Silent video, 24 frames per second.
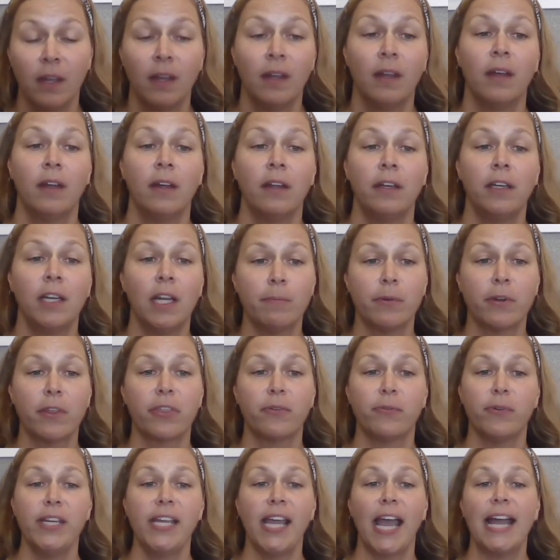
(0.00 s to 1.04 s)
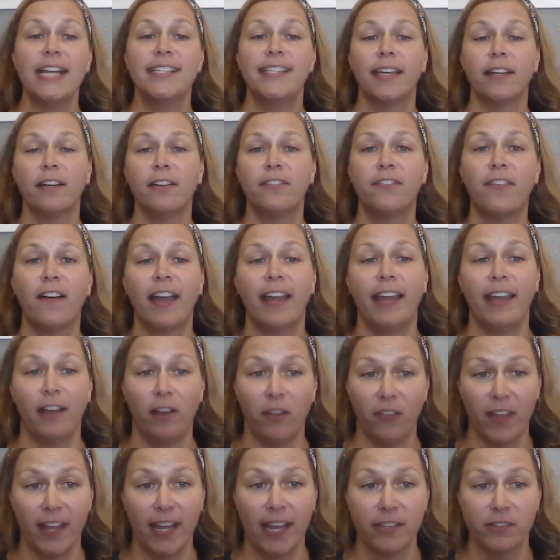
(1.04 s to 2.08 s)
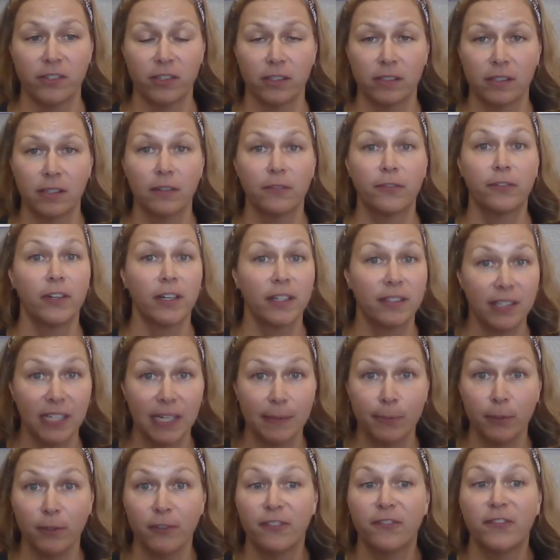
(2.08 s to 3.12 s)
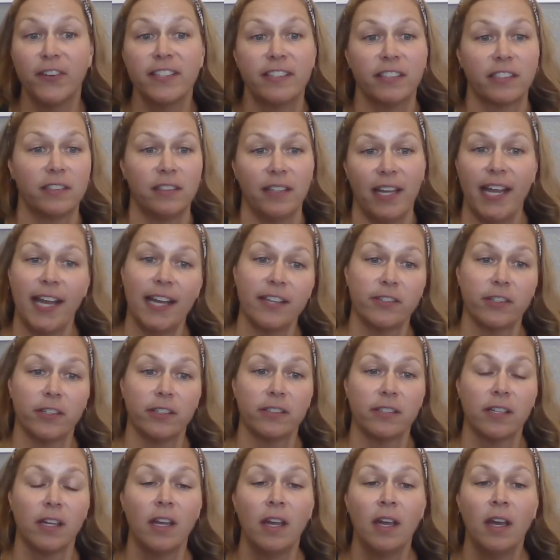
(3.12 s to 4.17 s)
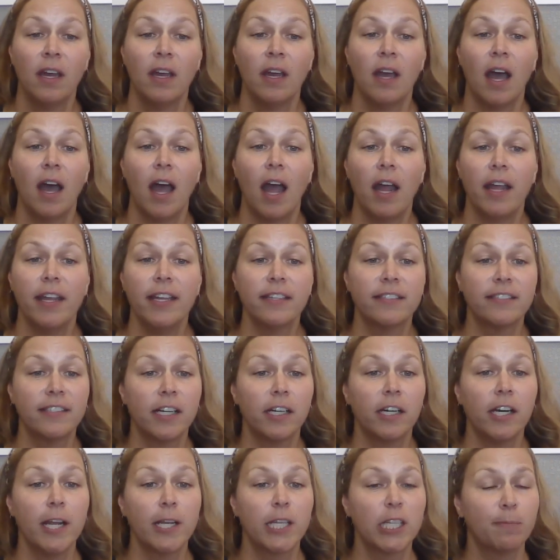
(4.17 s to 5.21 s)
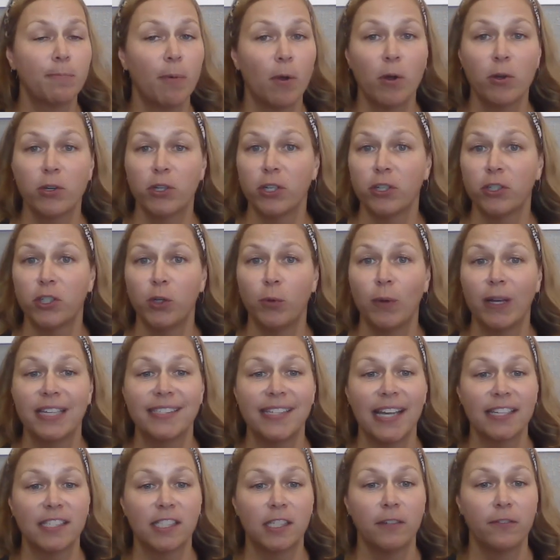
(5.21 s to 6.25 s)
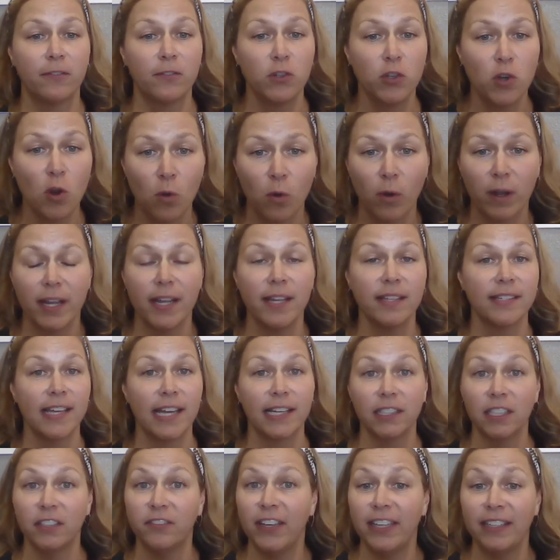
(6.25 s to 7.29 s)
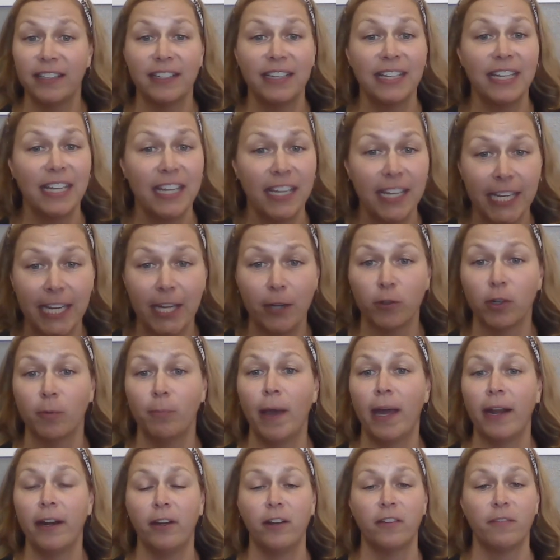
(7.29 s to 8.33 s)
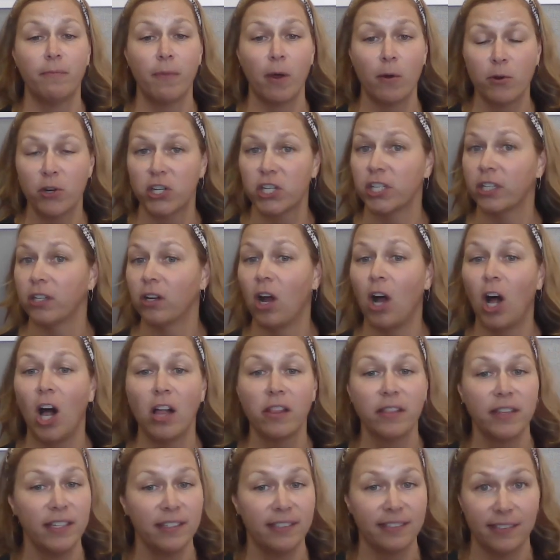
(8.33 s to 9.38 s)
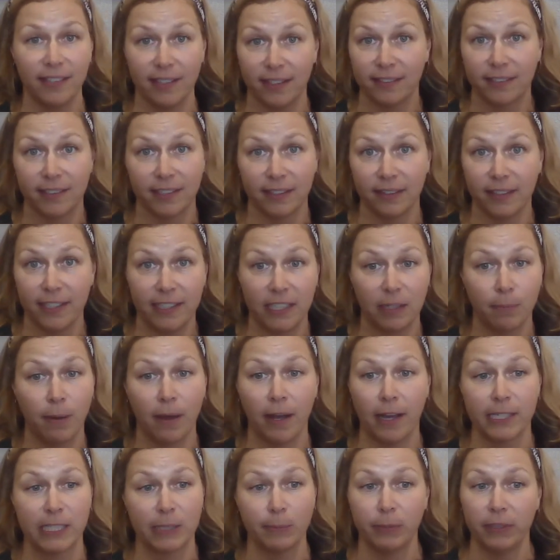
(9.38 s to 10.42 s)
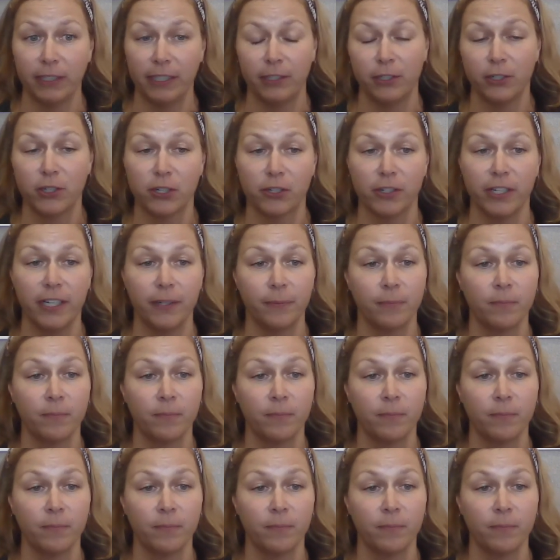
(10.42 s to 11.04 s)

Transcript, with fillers: Number three, identify health hazards. For example, physical hazards. Is there exposure to excessive noise, elevated heat, repetitive motion? All these things can lead to possible injury.